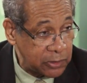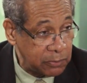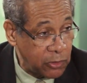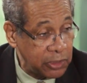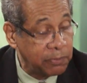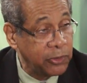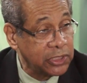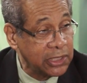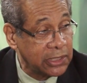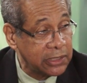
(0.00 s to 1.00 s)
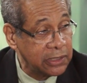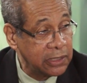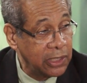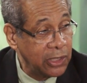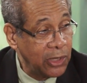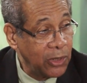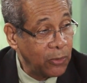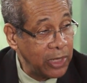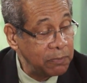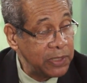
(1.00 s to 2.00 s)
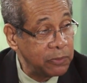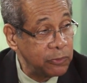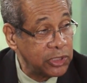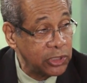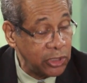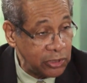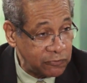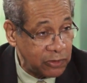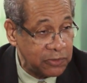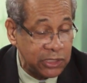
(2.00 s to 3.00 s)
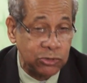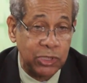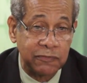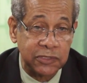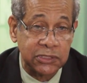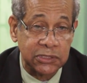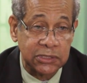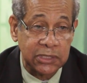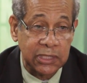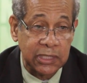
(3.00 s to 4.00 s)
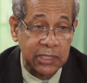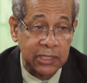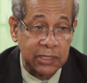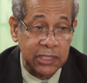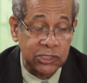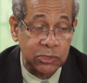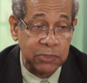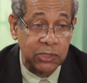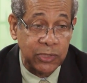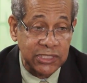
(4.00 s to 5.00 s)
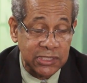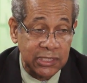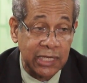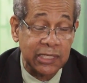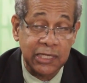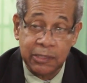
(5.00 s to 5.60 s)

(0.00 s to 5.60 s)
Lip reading: But more importantly, when people return from their travels, they should be questioned at the